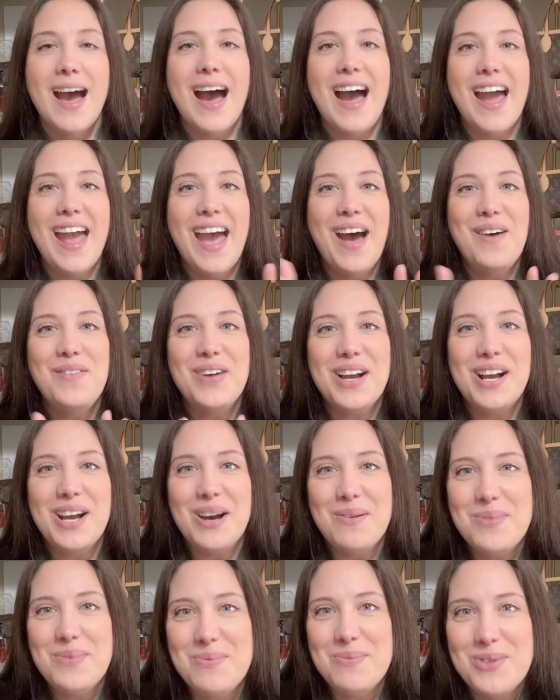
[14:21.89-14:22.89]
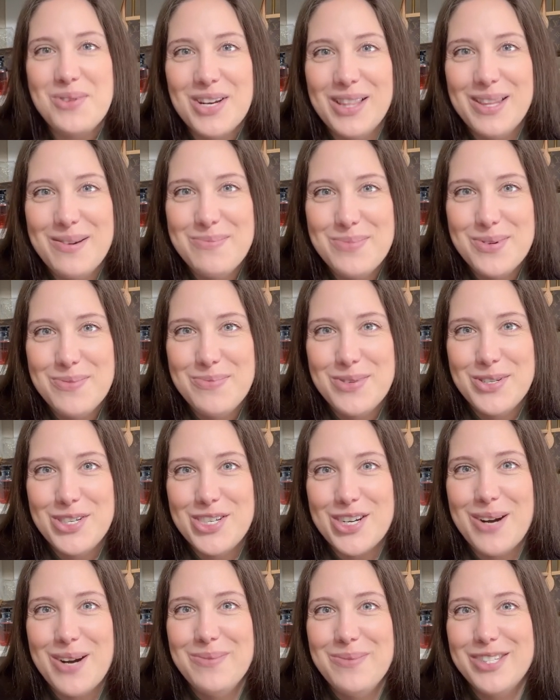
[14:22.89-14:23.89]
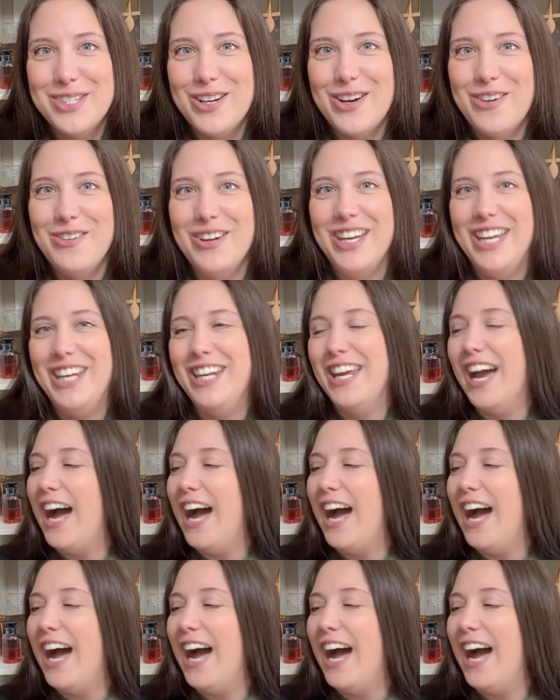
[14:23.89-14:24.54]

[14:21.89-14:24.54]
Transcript: I have a couple more Labubu charms going.